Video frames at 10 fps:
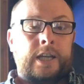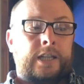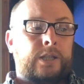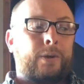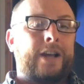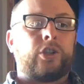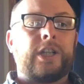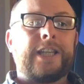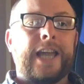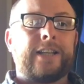is to
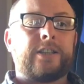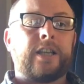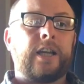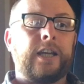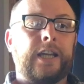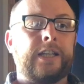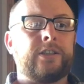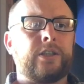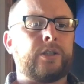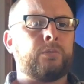actually get
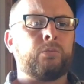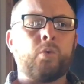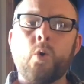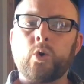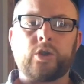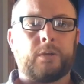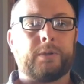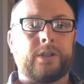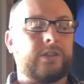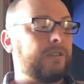into some water,
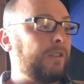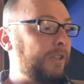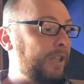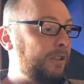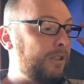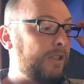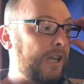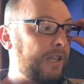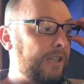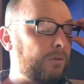because at the end of the
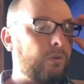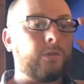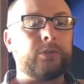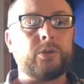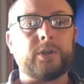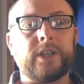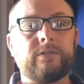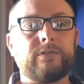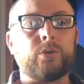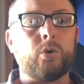day, that's what I'm doing it
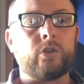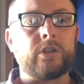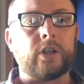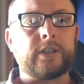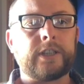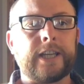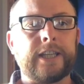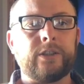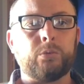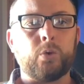for, and I to get
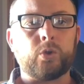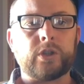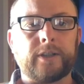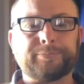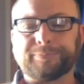in the water.